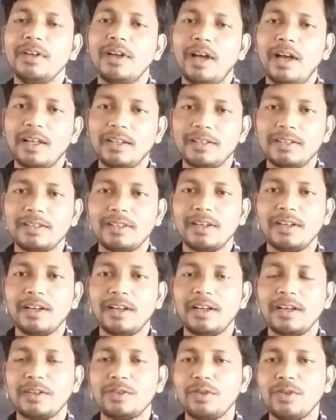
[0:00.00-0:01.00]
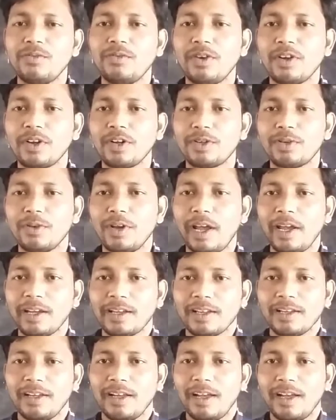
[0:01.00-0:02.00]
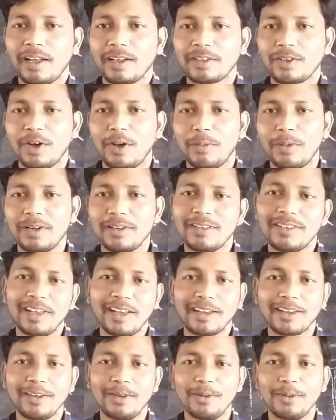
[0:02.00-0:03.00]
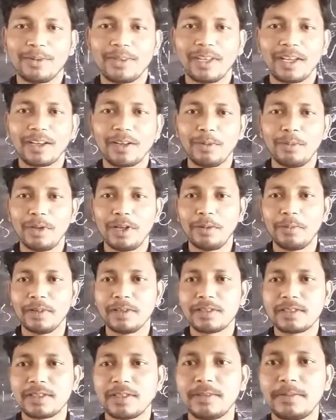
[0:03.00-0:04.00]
and don't forget to like and comment. Thank you very much.